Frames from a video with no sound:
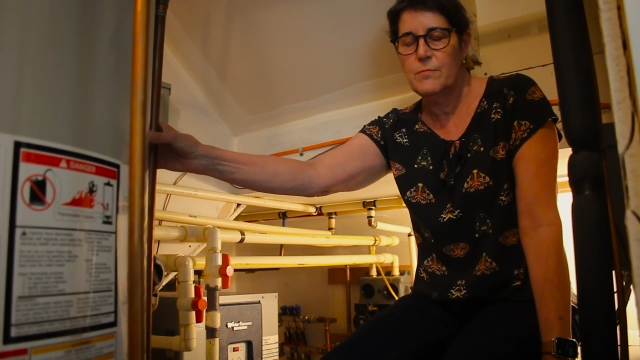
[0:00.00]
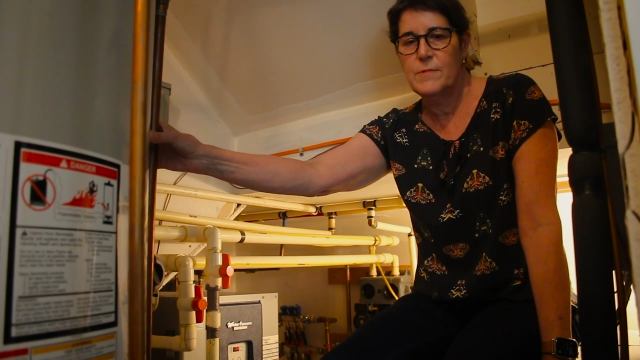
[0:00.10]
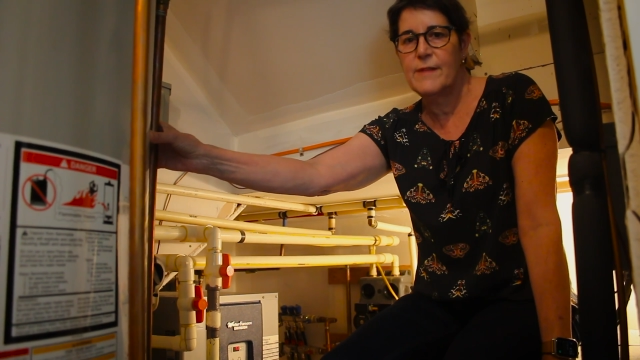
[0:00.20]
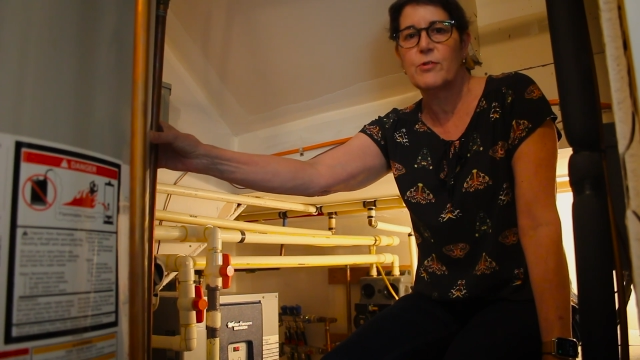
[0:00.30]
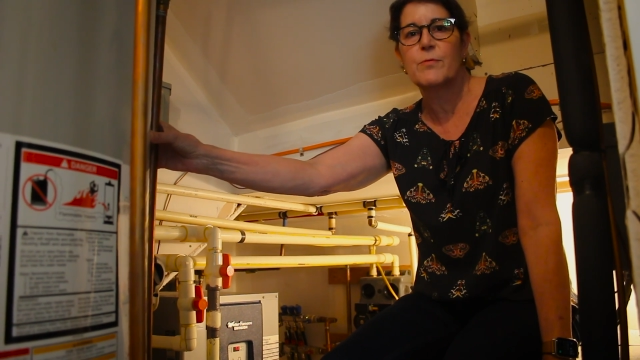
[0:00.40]

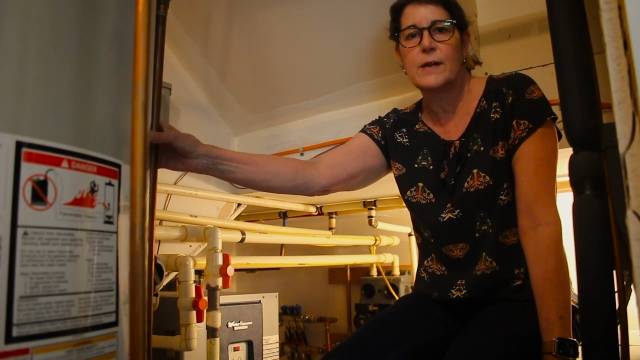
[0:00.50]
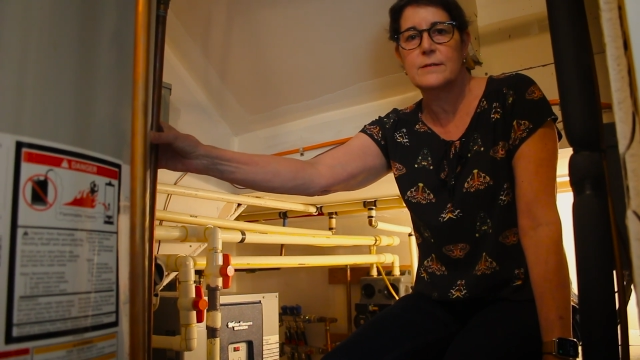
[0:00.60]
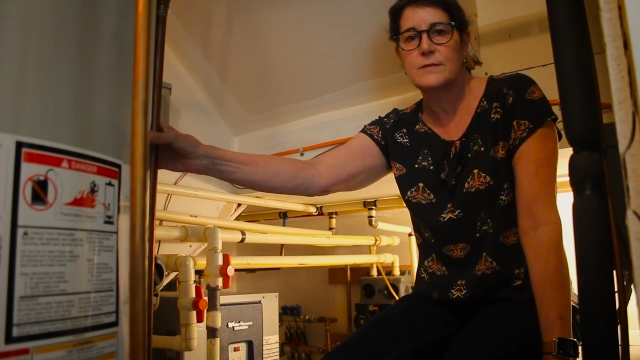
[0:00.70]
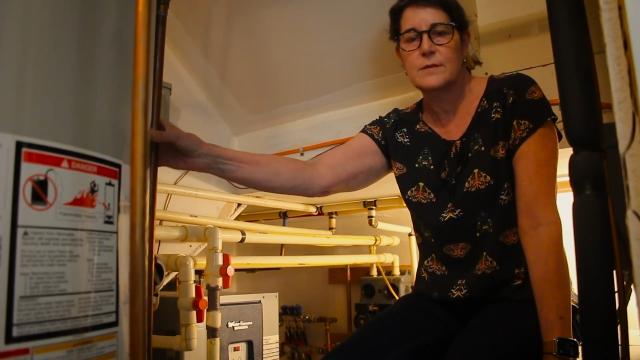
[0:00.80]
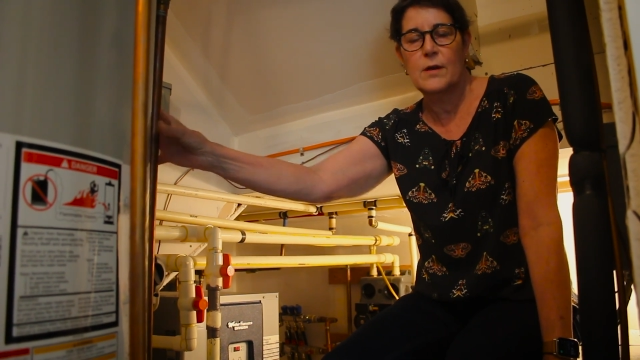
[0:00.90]
never
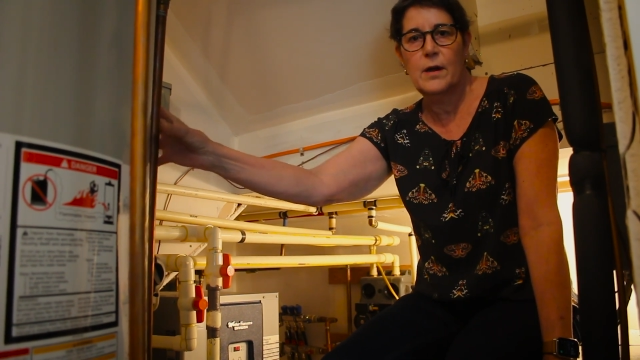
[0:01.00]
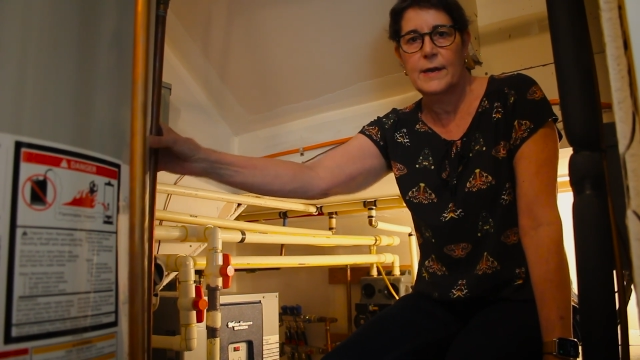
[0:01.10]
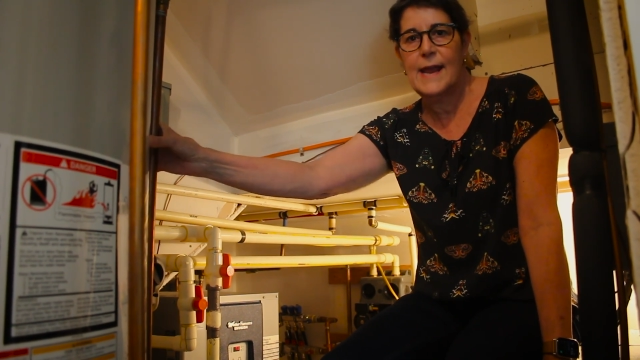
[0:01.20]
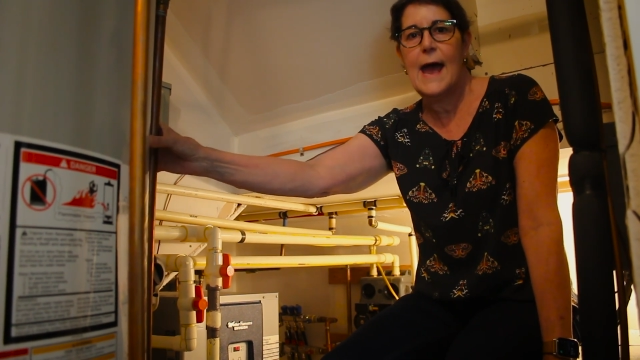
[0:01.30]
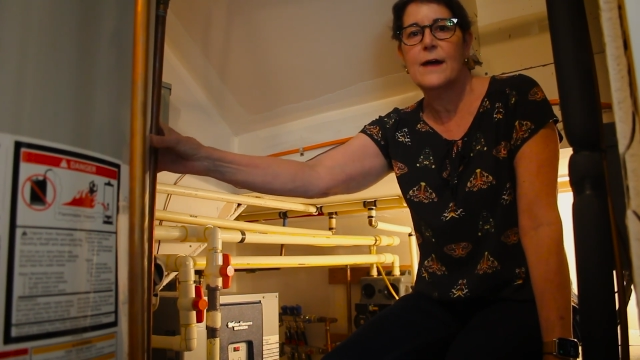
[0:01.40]
runs
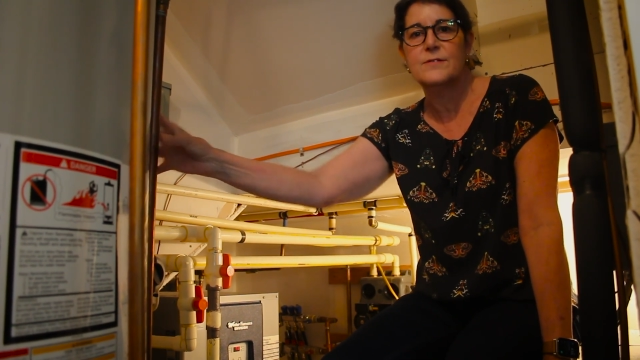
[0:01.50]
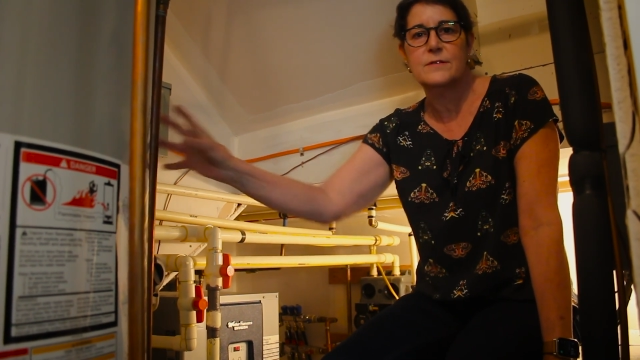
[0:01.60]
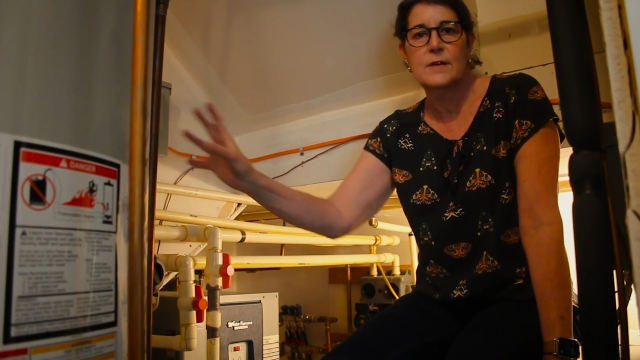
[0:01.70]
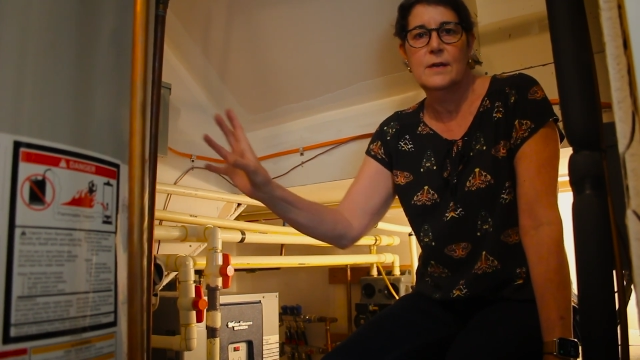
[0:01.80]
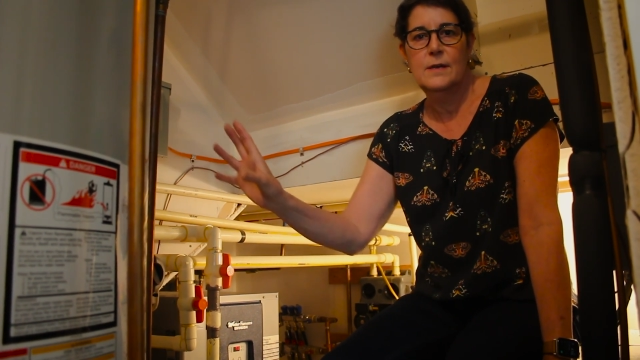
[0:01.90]
on
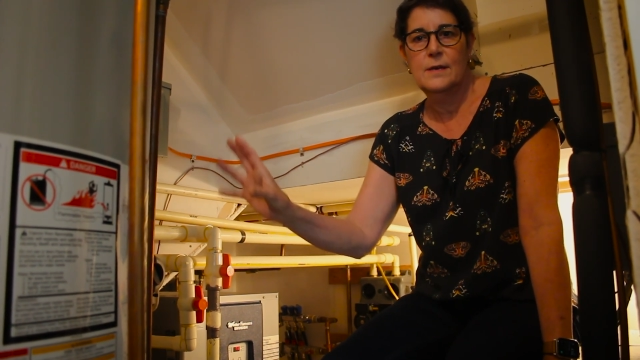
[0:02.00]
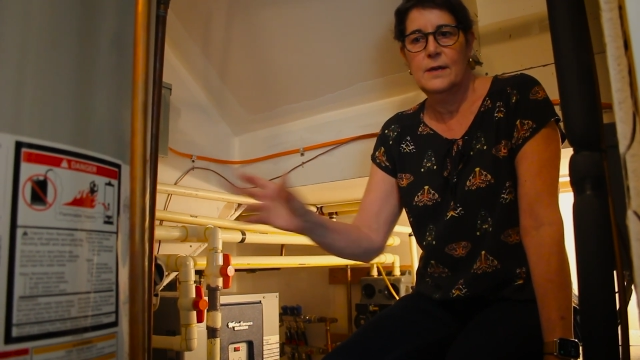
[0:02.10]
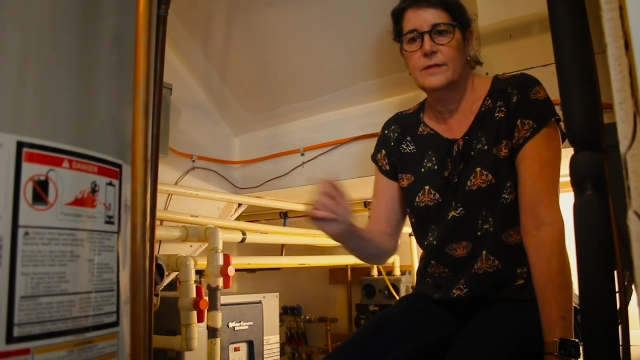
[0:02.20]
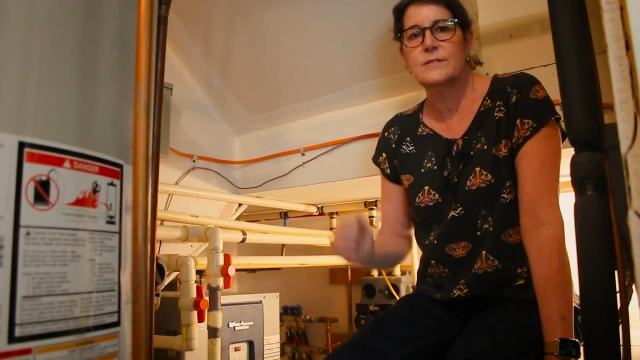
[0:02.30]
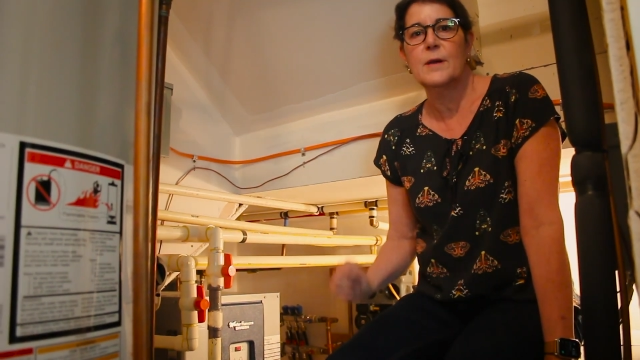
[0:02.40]
gas
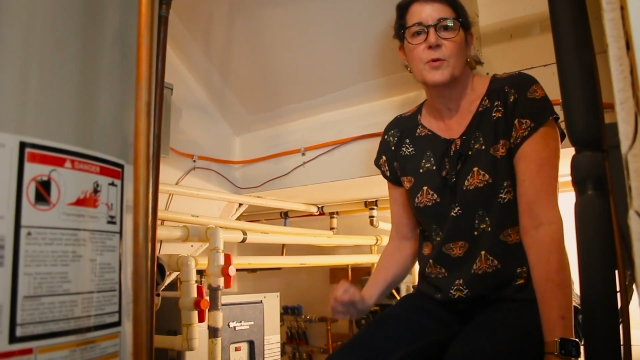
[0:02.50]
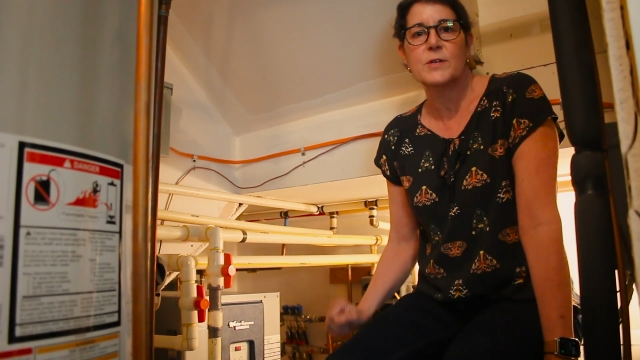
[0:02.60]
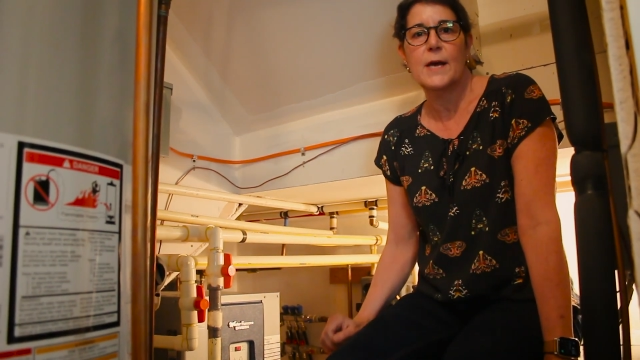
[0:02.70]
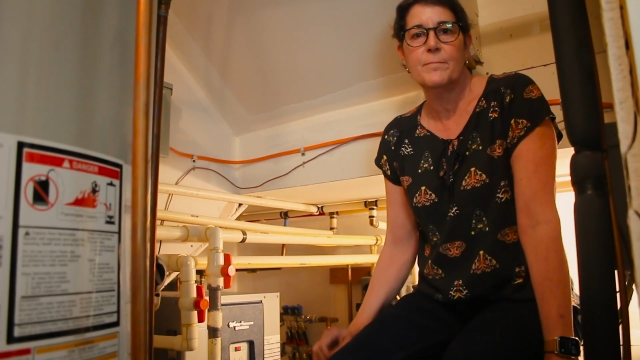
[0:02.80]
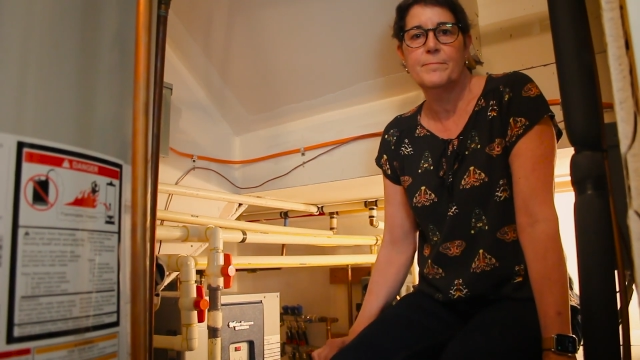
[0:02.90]
in the
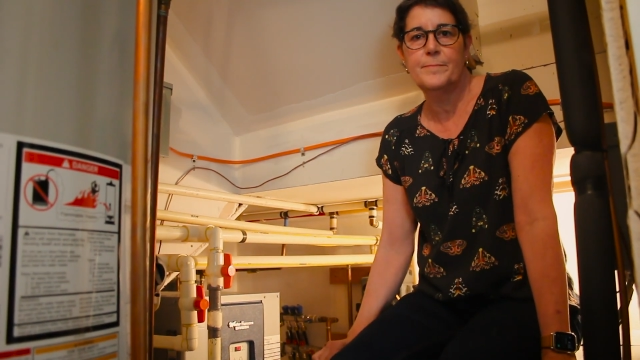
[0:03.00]
summertime.